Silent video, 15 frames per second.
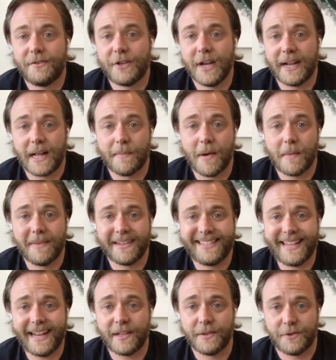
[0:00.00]
Jake, I'm on my
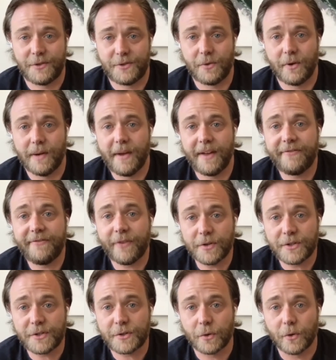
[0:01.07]
second story. My
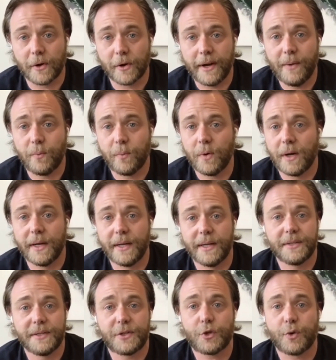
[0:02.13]
first story
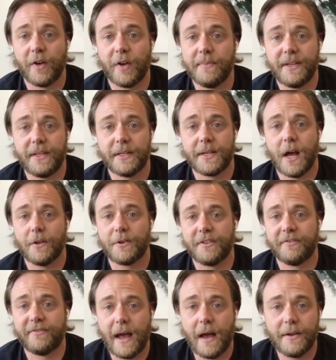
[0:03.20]
was $12 million
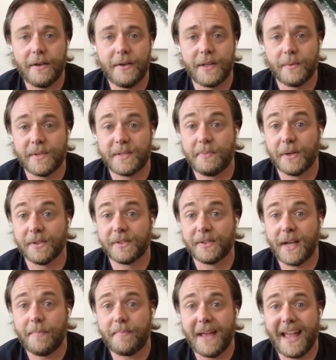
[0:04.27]
of value that was built
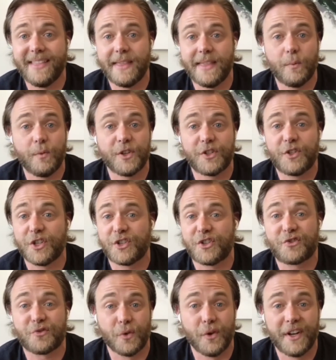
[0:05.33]
up and that was
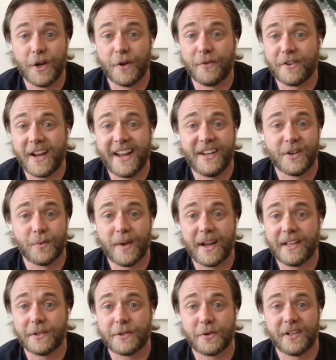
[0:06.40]
destroyed overnight in a
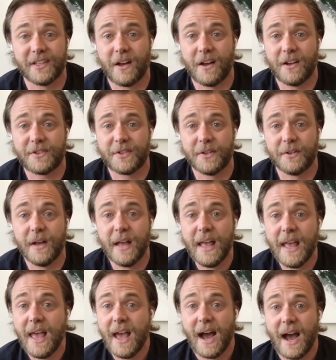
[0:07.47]
regulatory lawsuit.
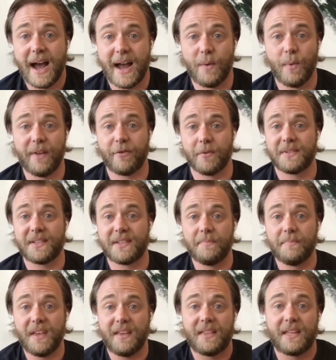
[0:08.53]
I went from
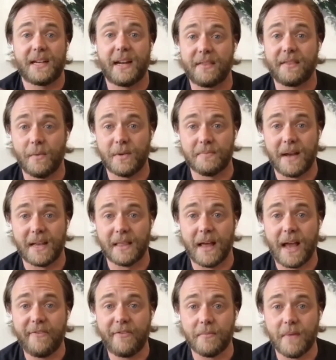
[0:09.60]
something that I thought was my
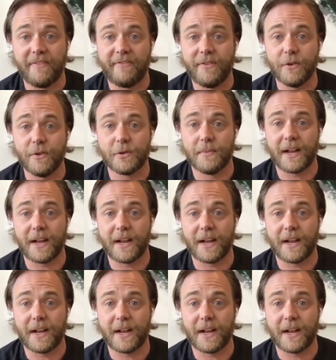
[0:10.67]
life and my future,